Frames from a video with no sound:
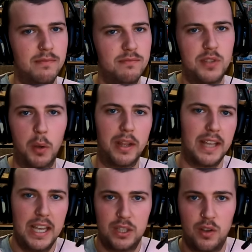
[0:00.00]
Don't
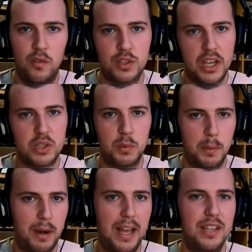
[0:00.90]
engage in conversation with the
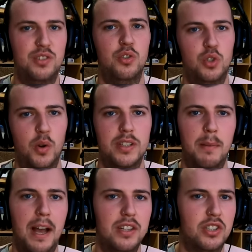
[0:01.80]
players during the
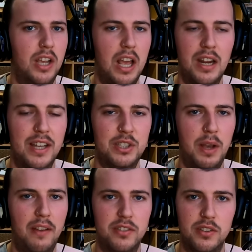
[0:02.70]
match unless you
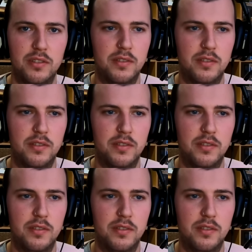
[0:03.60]
have to.